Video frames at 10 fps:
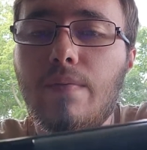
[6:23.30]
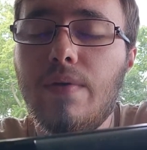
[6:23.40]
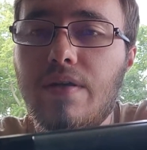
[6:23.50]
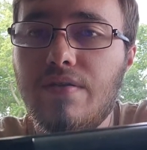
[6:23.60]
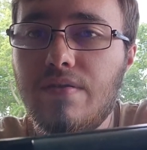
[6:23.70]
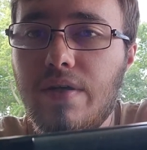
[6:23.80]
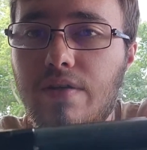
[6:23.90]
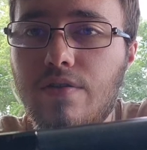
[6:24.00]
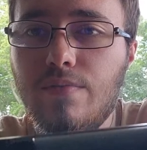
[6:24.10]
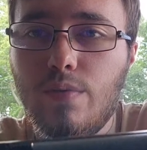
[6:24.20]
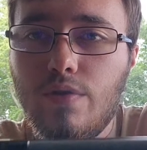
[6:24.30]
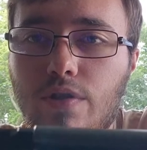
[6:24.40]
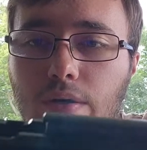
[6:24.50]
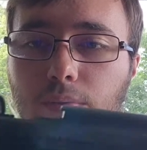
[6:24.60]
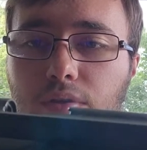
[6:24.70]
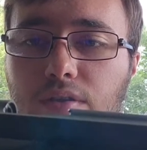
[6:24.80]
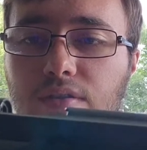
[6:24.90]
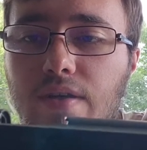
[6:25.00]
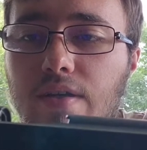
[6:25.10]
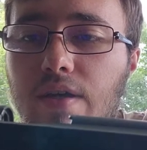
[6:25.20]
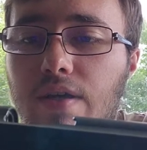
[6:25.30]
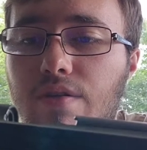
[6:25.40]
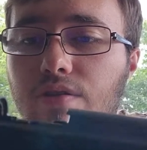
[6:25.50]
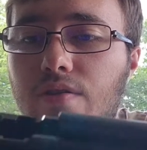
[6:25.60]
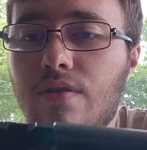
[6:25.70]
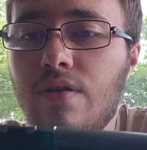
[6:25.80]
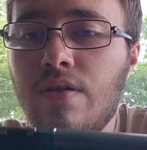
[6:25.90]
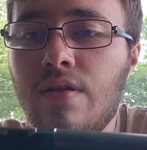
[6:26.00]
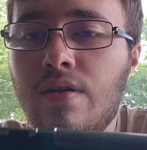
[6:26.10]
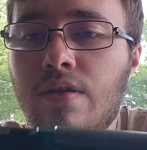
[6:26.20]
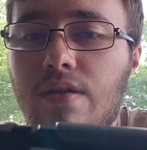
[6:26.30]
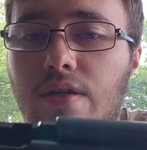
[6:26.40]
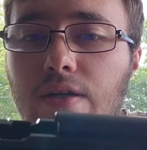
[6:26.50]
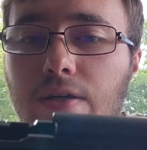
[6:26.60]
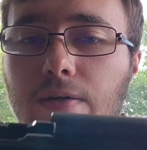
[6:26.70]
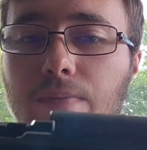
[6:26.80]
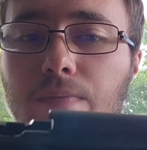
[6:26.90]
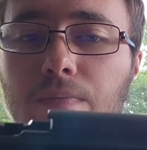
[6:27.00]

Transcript: because I just pushed up on the slide catch. Not